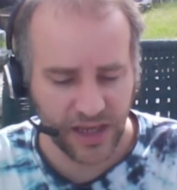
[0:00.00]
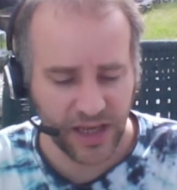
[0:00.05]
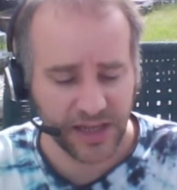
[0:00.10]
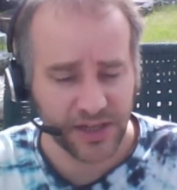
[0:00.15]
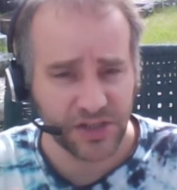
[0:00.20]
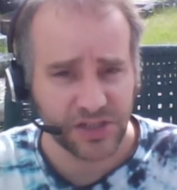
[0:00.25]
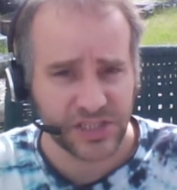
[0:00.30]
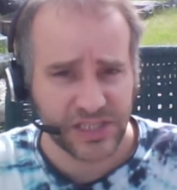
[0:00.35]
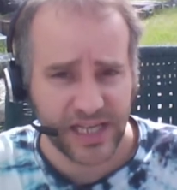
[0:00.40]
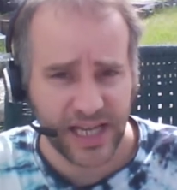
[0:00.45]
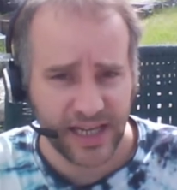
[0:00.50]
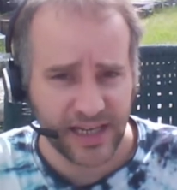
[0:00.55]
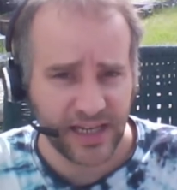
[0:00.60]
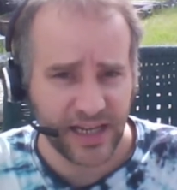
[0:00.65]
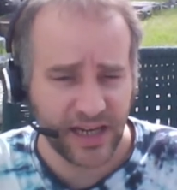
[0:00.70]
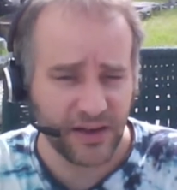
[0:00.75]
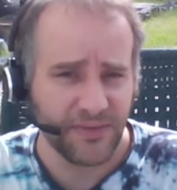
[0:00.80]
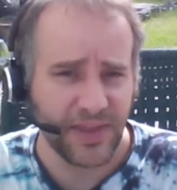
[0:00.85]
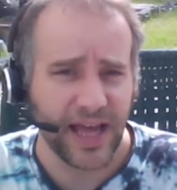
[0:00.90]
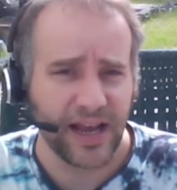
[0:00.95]

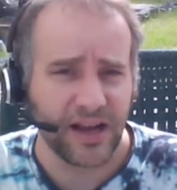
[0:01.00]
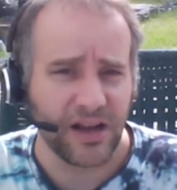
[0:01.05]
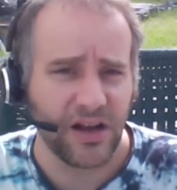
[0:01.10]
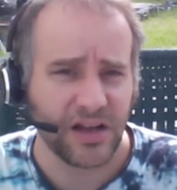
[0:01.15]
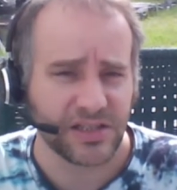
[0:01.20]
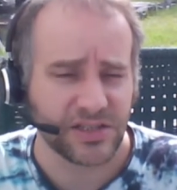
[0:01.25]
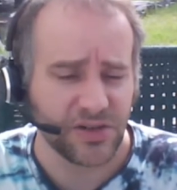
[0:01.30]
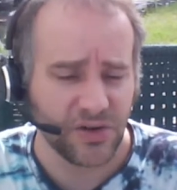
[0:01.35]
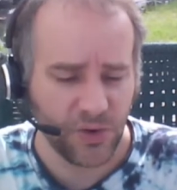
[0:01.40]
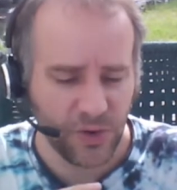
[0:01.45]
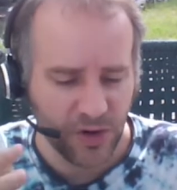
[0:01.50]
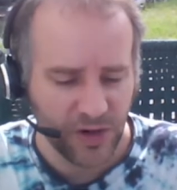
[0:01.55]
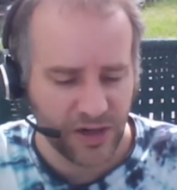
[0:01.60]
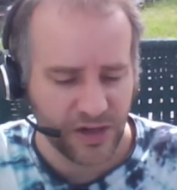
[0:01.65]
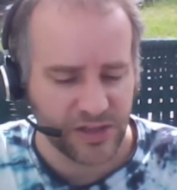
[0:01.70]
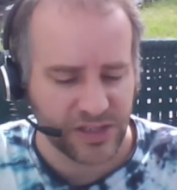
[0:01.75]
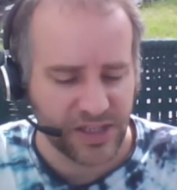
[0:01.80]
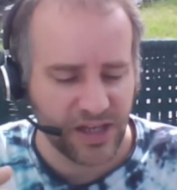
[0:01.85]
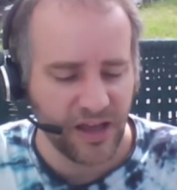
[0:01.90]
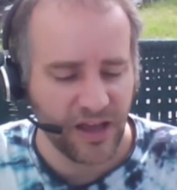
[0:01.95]
understanding of that cost
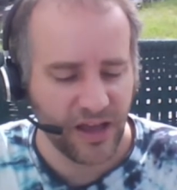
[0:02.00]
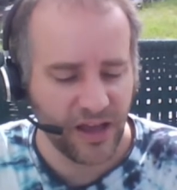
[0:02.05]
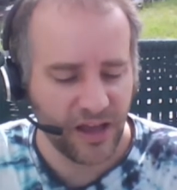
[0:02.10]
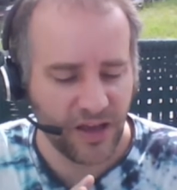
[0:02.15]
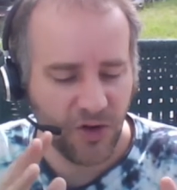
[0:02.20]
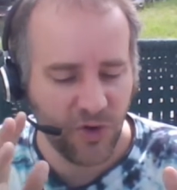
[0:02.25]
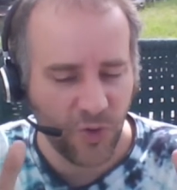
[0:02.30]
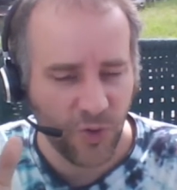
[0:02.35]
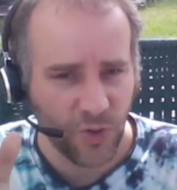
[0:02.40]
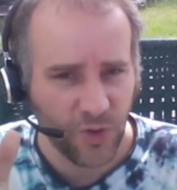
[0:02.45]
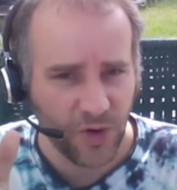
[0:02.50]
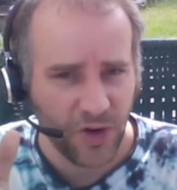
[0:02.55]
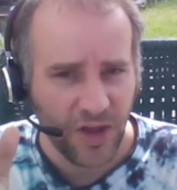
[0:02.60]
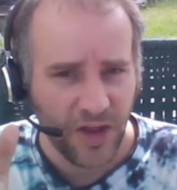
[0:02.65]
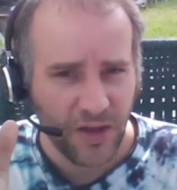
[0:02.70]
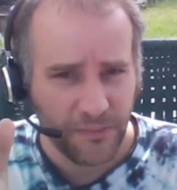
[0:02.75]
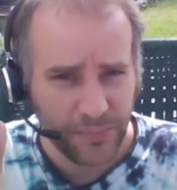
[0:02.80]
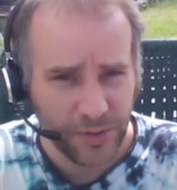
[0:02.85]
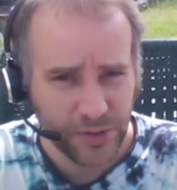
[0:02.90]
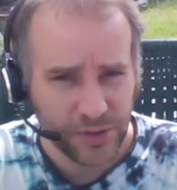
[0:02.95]
or
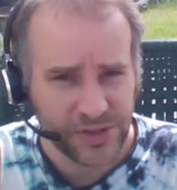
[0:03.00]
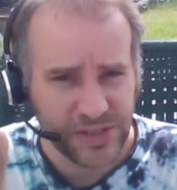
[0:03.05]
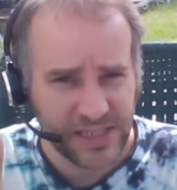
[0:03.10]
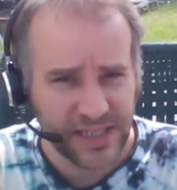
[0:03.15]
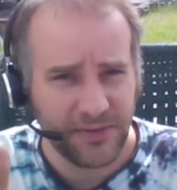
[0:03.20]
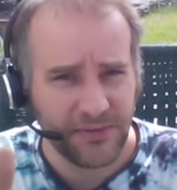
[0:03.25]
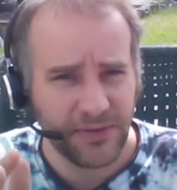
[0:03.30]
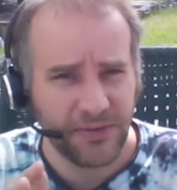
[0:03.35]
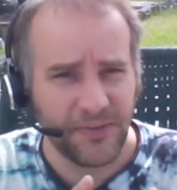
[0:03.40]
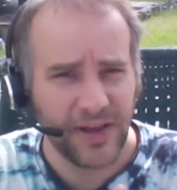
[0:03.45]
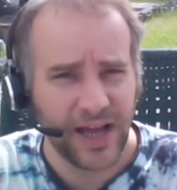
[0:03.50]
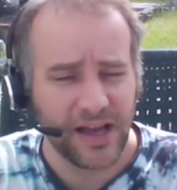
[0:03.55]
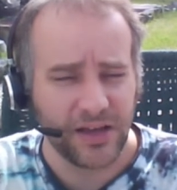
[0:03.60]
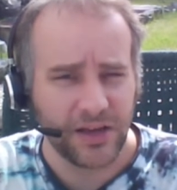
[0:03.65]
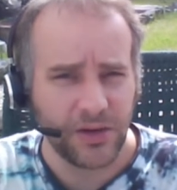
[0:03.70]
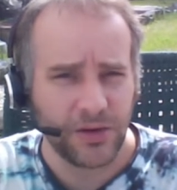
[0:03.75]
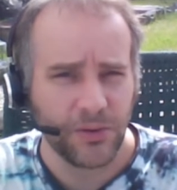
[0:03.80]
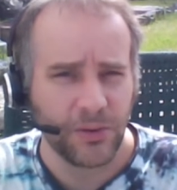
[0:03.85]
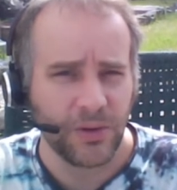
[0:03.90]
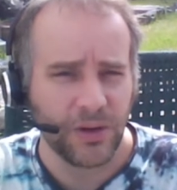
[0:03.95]
perceived
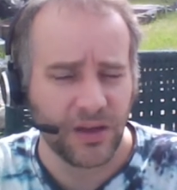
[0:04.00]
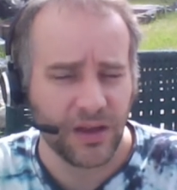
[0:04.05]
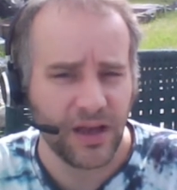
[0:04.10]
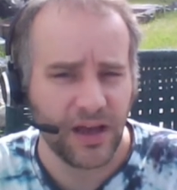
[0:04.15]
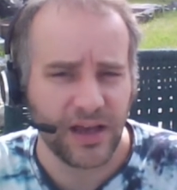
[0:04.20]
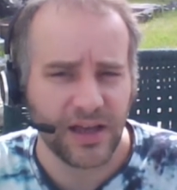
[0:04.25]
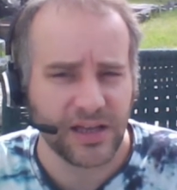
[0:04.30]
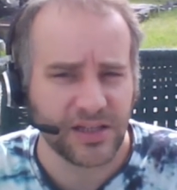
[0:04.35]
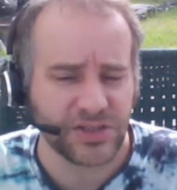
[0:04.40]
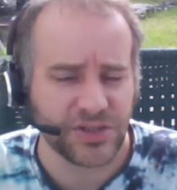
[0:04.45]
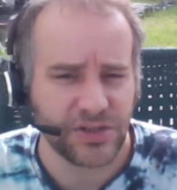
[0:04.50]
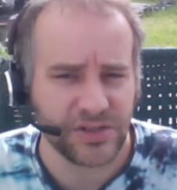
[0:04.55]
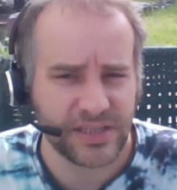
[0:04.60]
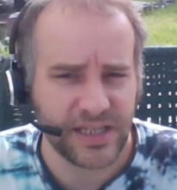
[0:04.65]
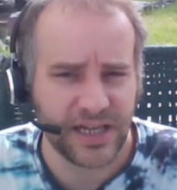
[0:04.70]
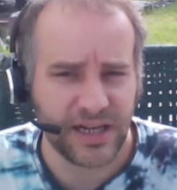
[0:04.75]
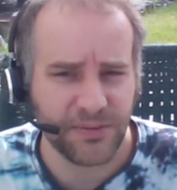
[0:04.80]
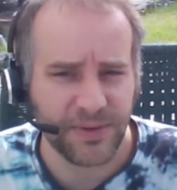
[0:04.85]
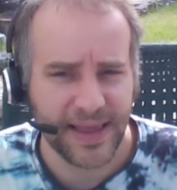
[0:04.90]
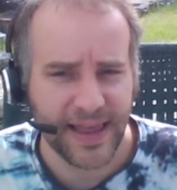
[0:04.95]
value
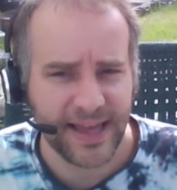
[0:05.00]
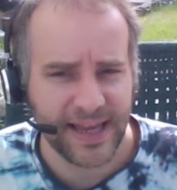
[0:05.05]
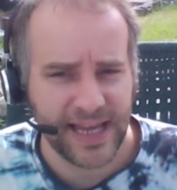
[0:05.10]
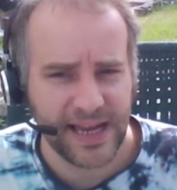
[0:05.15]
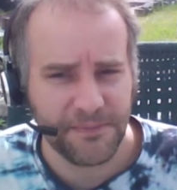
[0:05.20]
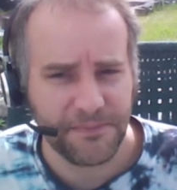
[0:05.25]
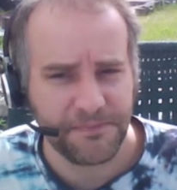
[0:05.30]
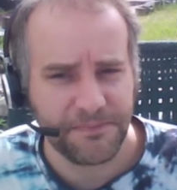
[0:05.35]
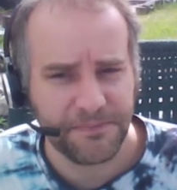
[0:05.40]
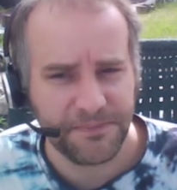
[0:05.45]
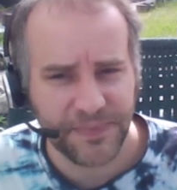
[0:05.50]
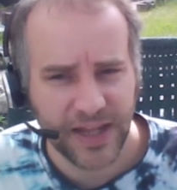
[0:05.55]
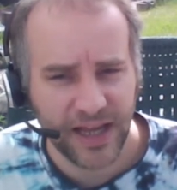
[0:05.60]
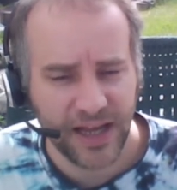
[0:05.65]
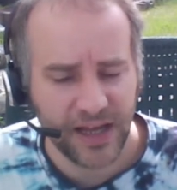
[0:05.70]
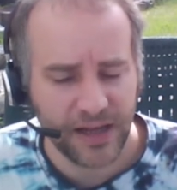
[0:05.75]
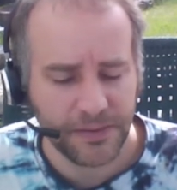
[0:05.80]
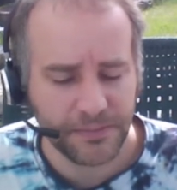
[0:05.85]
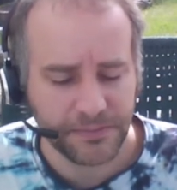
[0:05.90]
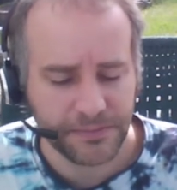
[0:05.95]
associated with that
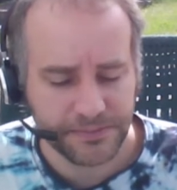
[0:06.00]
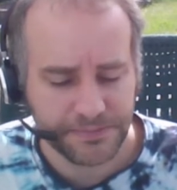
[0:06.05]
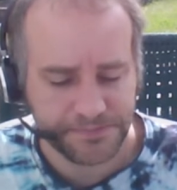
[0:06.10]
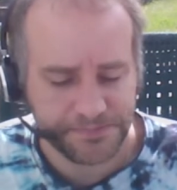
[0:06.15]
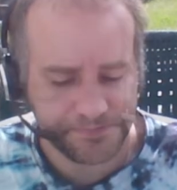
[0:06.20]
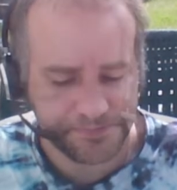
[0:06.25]
game.